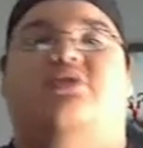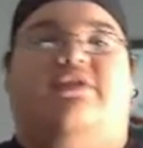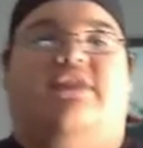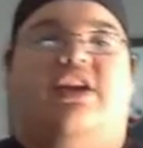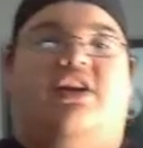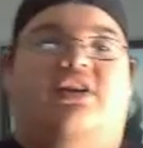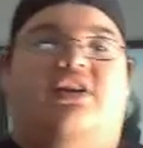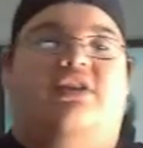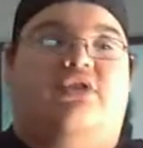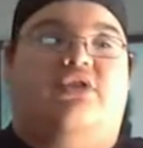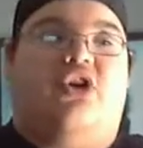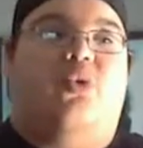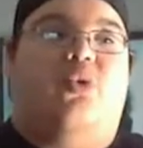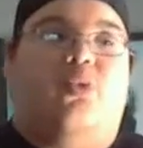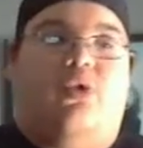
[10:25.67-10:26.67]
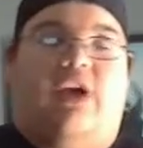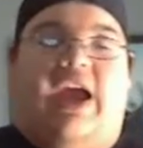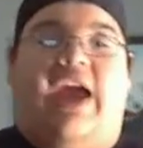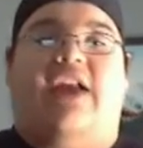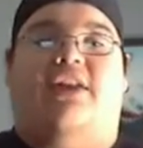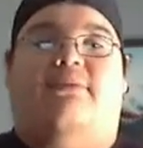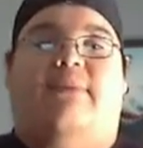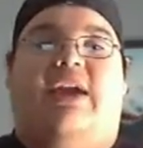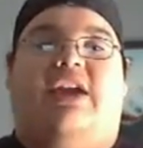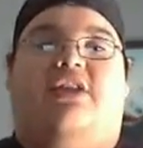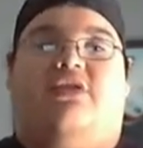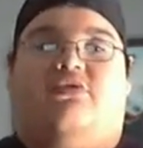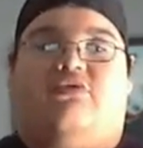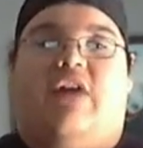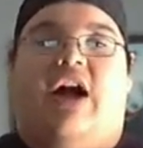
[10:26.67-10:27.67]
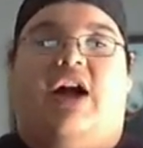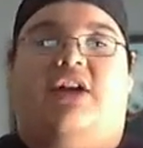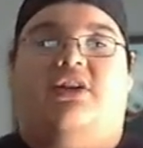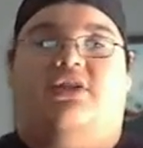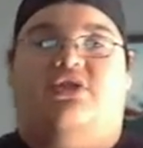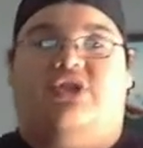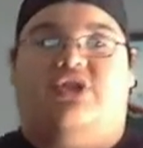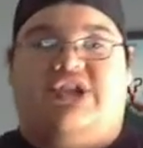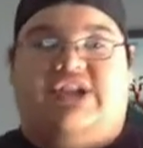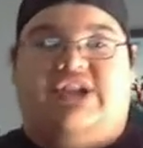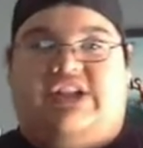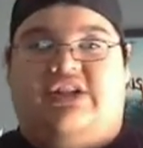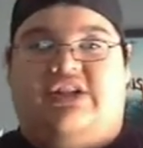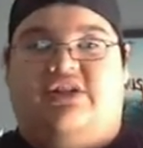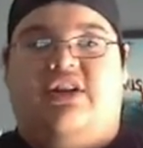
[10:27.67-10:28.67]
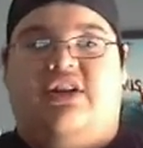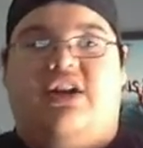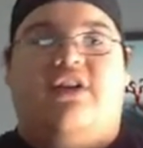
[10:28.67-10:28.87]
If they're going to go ahead and make The Rock Cena